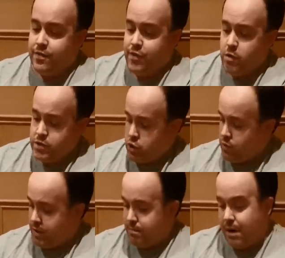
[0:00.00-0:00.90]
Those two
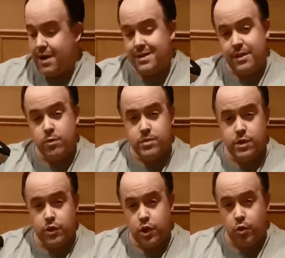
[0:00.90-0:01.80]
combined, and then also
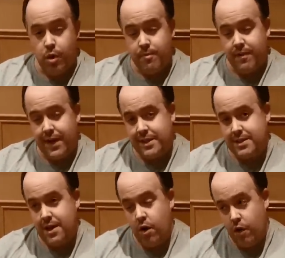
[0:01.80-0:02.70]
the crop
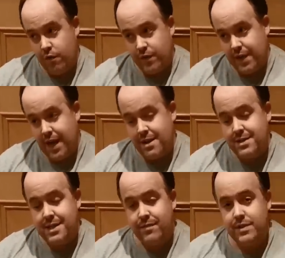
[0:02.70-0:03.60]
factor of the Canon
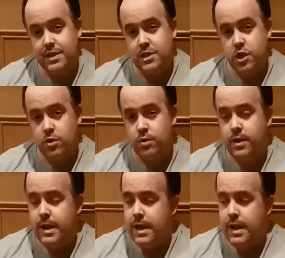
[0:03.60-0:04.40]
70-2